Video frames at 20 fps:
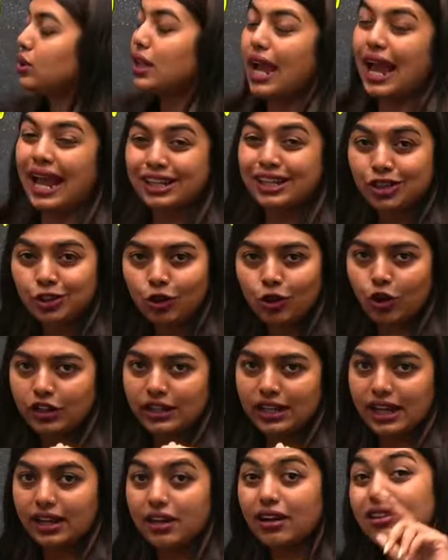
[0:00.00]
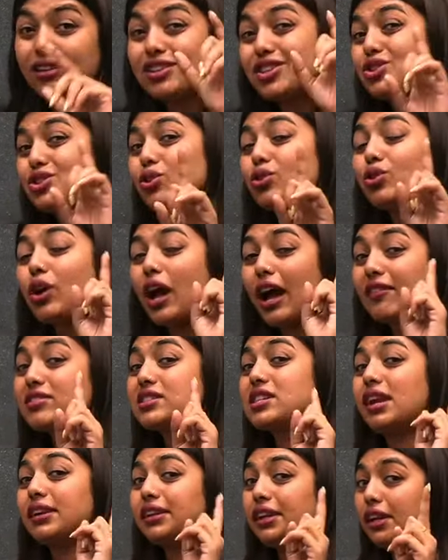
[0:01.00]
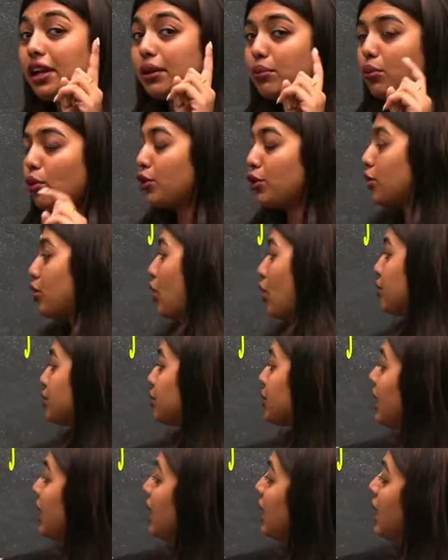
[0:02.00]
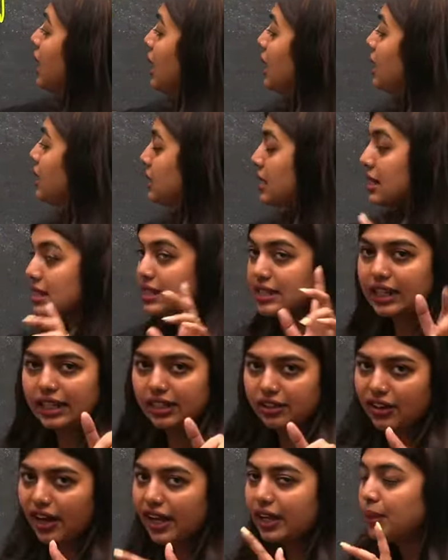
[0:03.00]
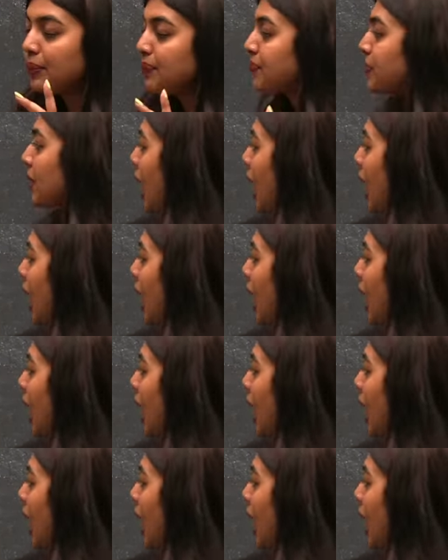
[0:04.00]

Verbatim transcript: to the aileron layer. This you have studied in monocot, okay, the seed, right,